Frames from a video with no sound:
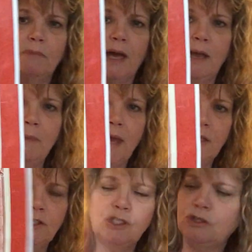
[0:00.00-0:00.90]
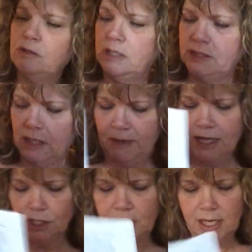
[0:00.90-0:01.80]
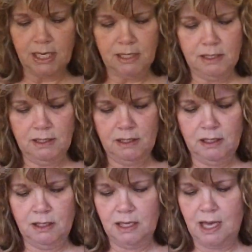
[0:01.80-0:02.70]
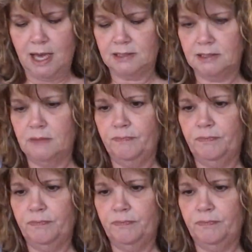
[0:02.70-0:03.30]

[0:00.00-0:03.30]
by Mad, is it Imaginating? Yes.